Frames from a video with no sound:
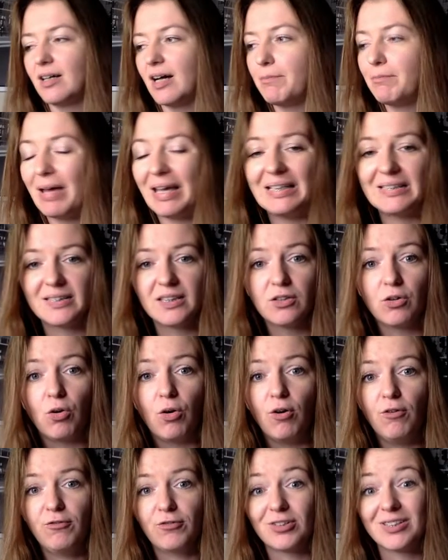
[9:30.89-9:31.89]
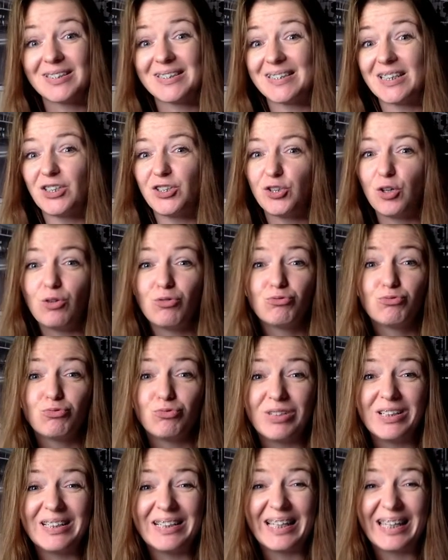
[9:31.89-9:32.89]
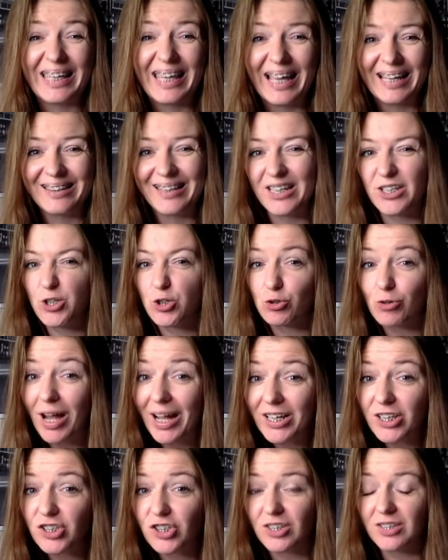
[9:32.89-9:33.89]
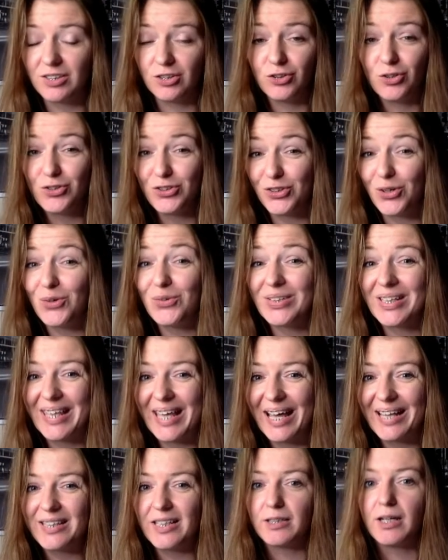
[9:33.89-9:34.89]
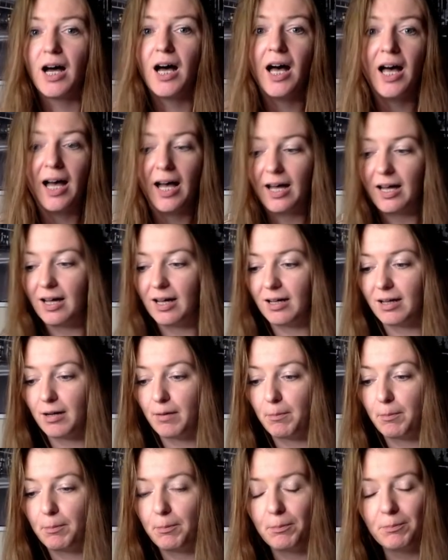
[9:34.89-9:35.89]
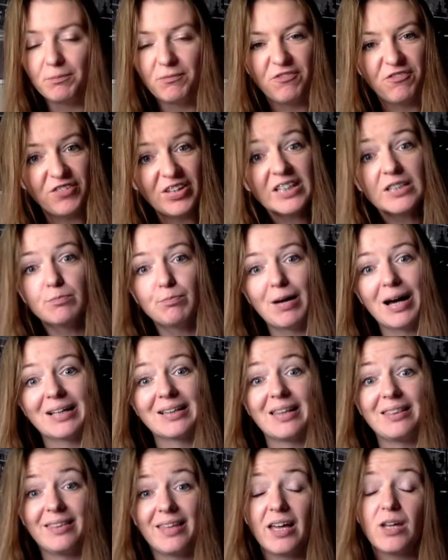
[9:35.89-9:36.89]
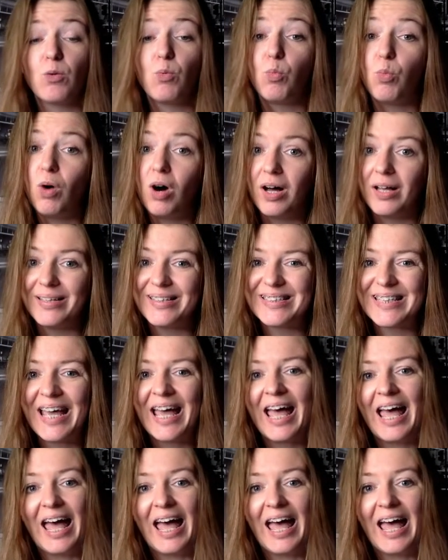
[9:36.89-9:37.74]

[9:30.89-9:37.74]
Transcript: amazing offers that don't really get the traction, don't get that feedback that they want.